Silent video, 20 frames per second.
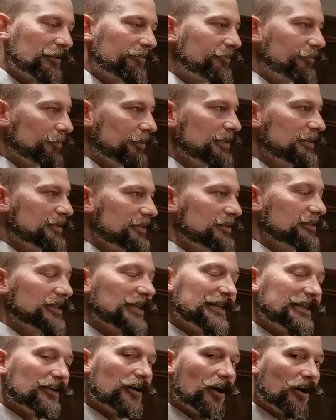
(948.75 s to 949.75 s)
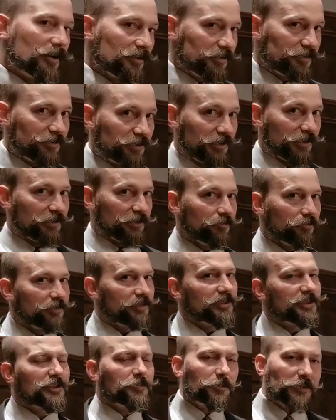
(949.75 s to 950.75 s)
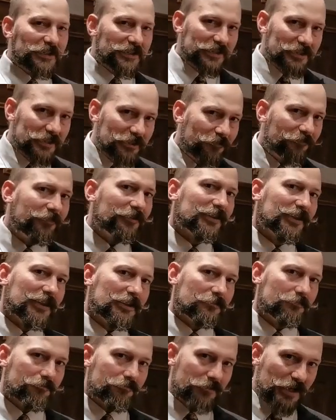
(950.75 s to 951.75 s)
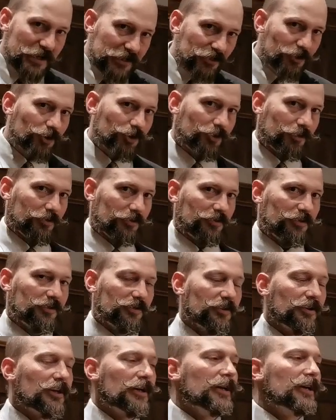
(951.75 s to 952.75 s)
For instance, in hunting, which is specifically mentioned